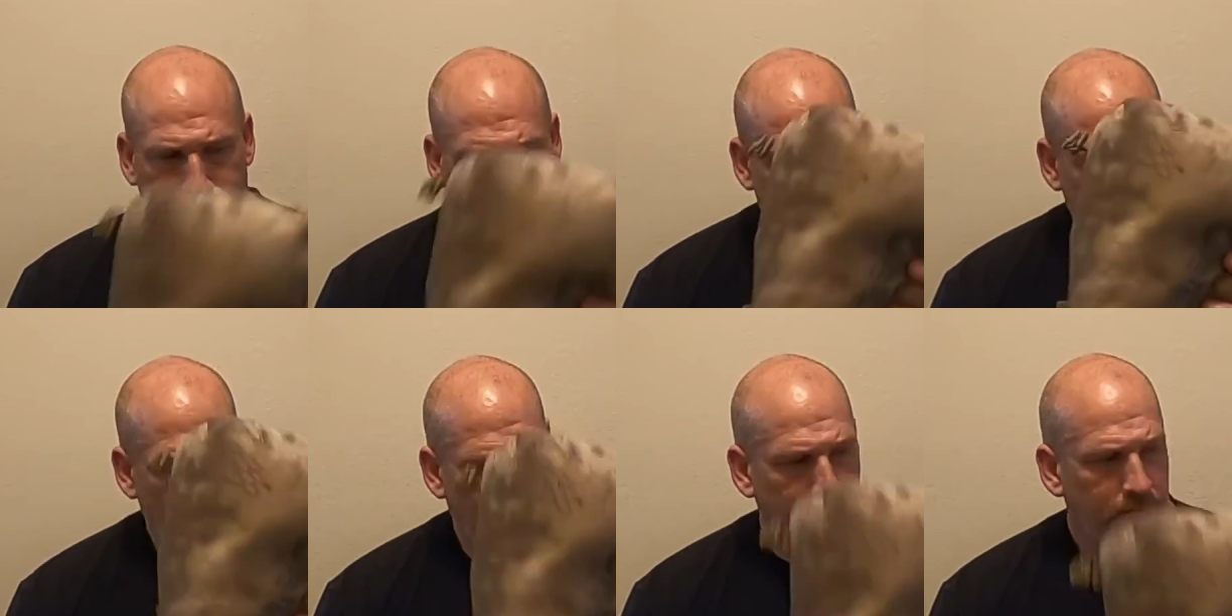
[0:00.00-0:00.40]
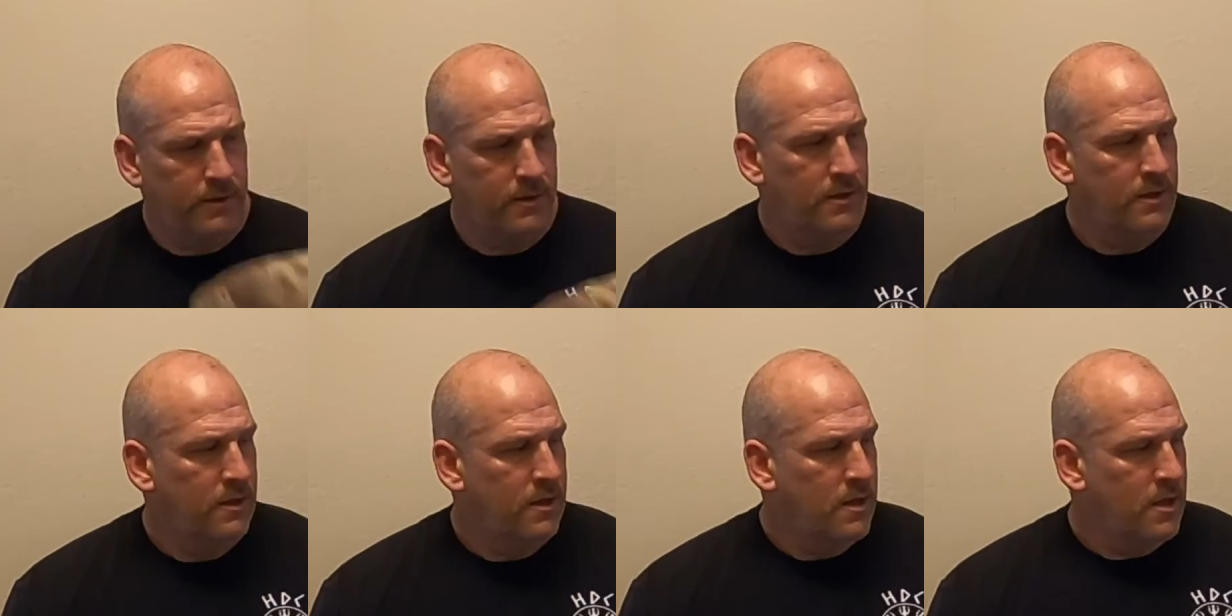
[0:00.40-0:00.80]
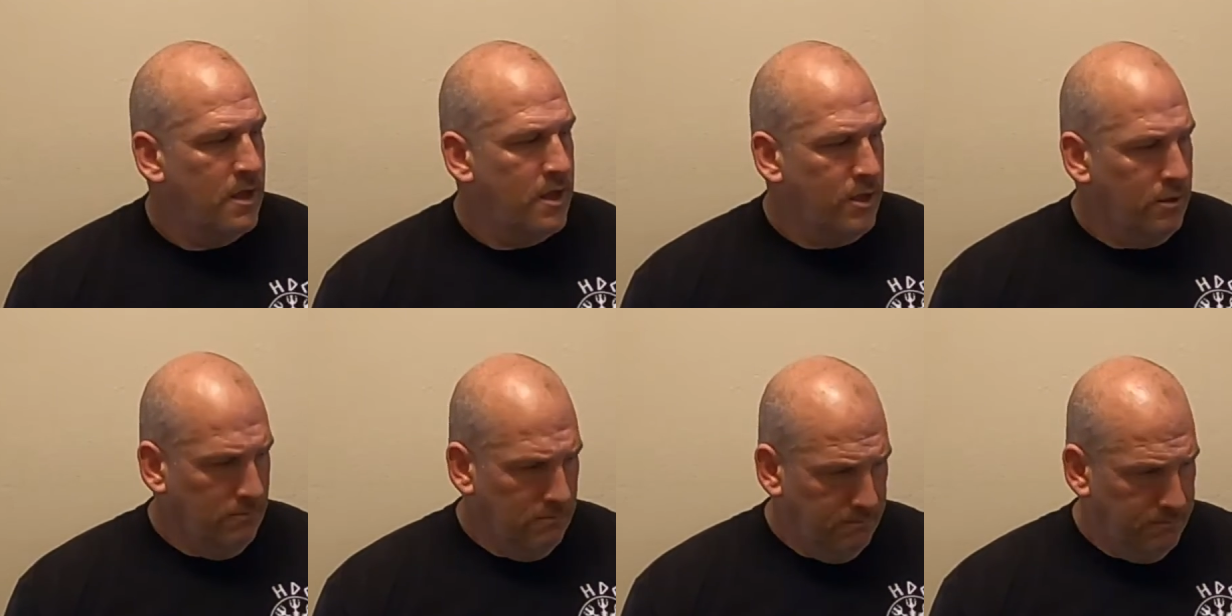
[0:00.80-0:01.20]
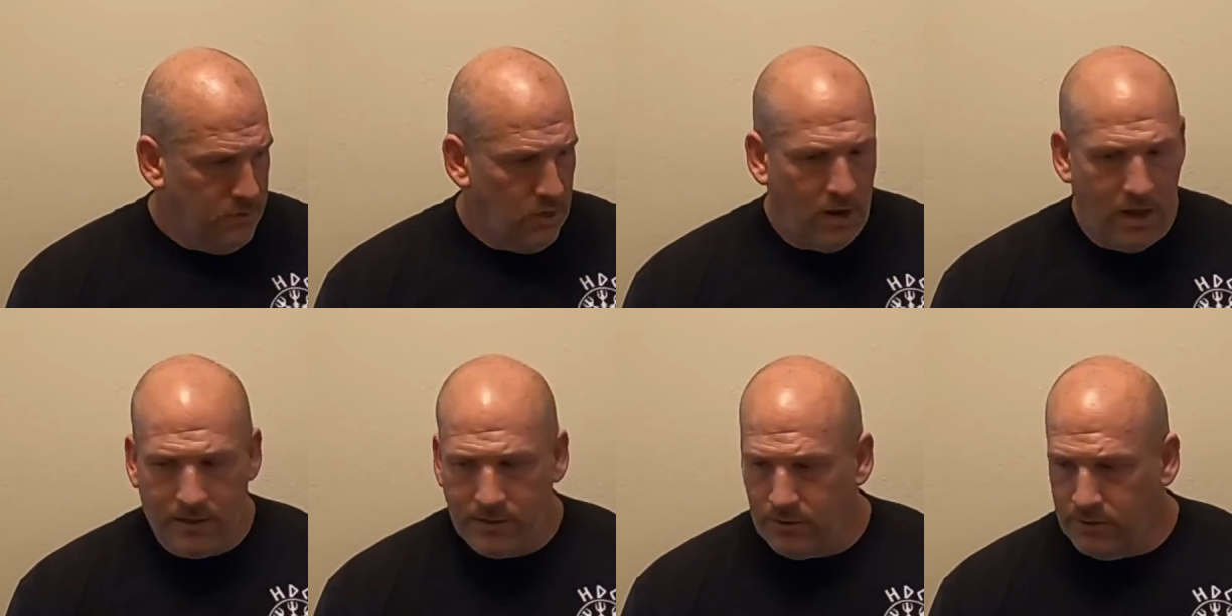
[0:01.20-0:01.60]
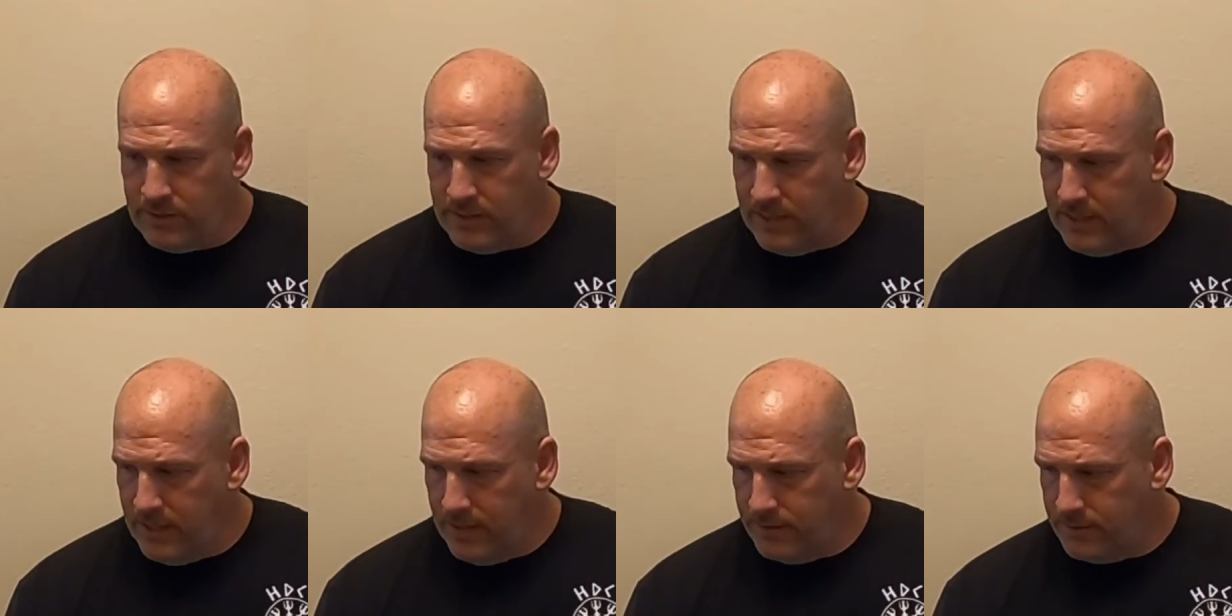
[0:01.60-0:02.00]
So you'll also
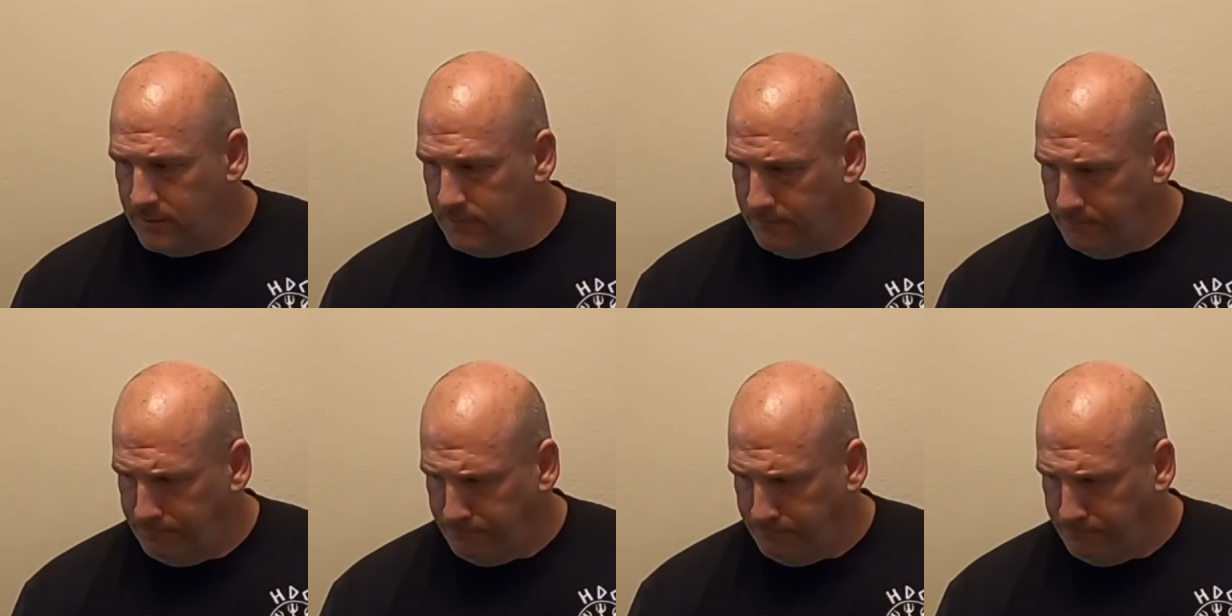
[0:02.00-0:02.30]
see these.